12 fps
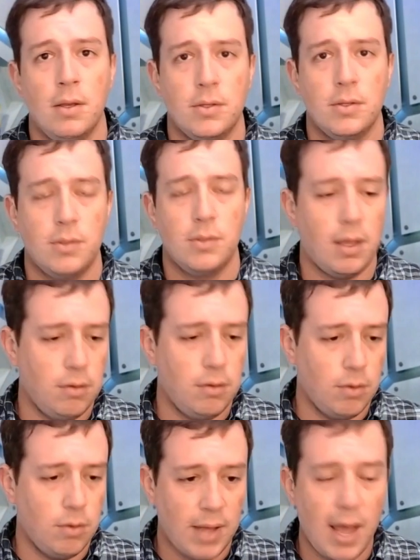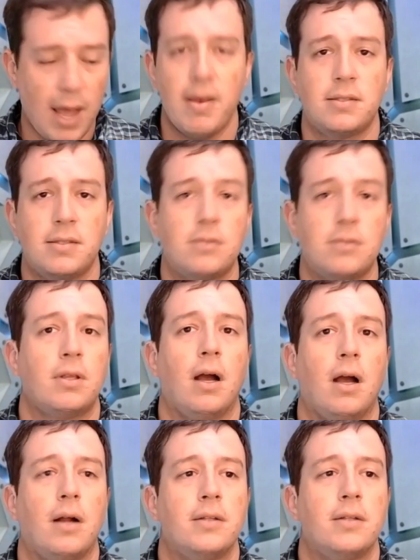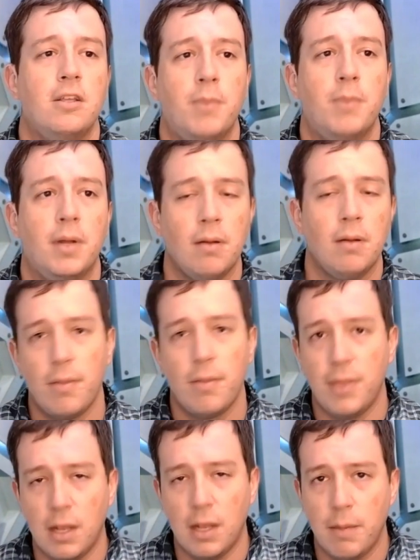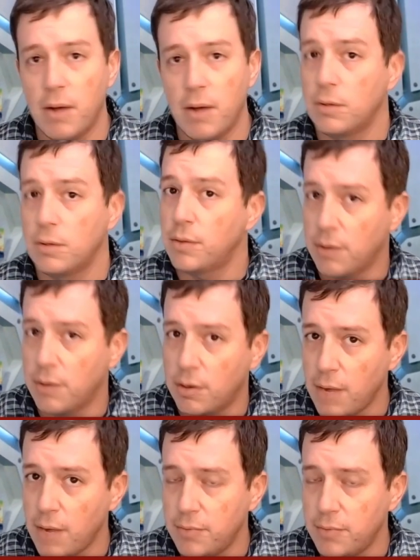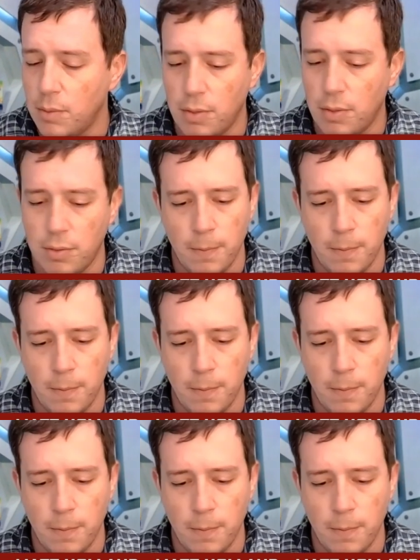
so that you can have access to the cards that you've been thinking about theory crafting with